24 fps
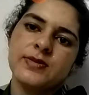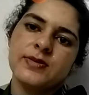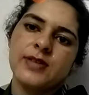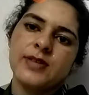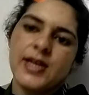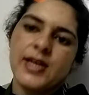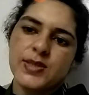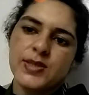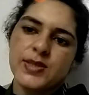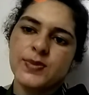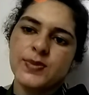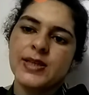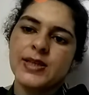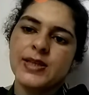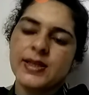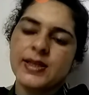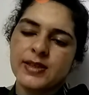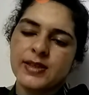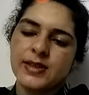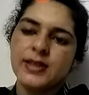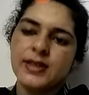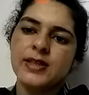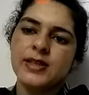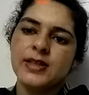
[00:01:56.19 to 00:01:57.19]
As we are
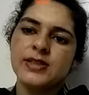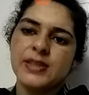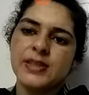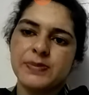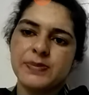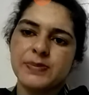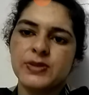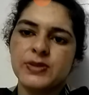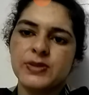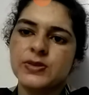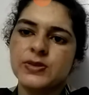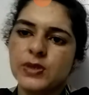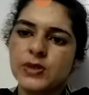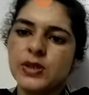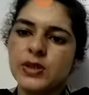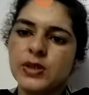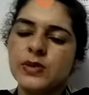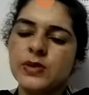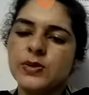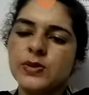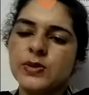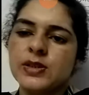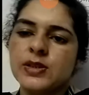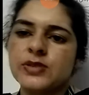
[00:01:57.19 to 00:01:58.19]
reading chapter
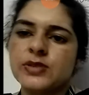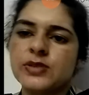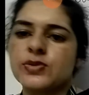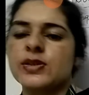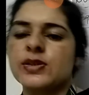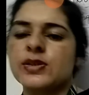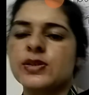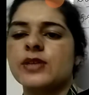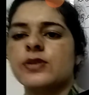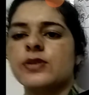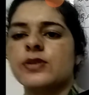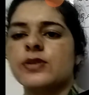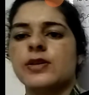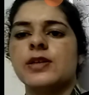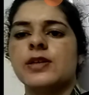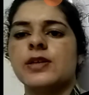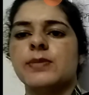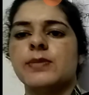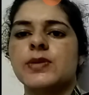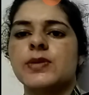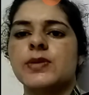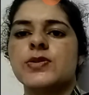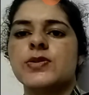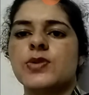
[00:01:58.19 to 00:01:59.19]
soil only, so they are talking
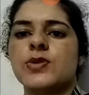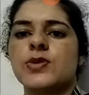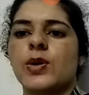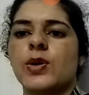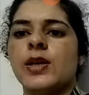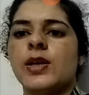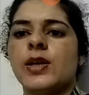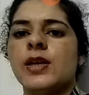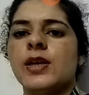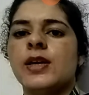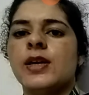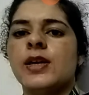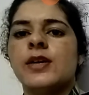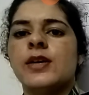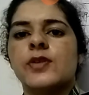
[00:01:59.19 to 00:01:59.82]
about soil.